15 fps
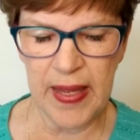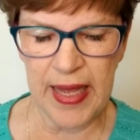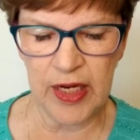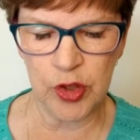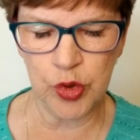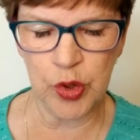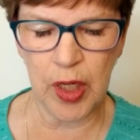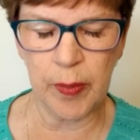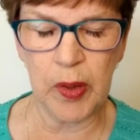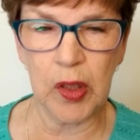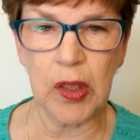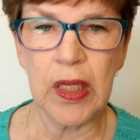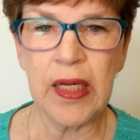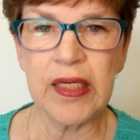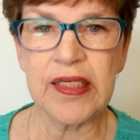and
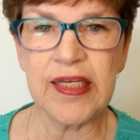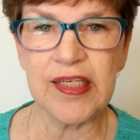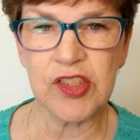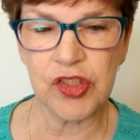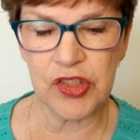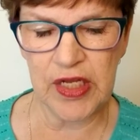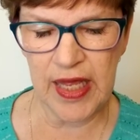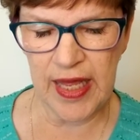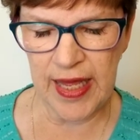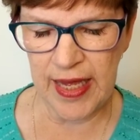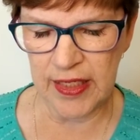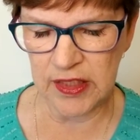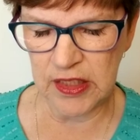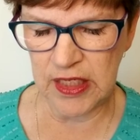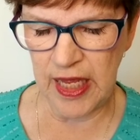trouble yesterday
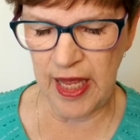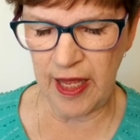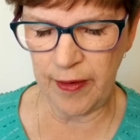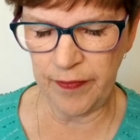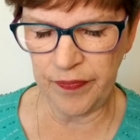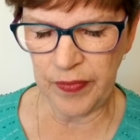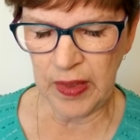and today.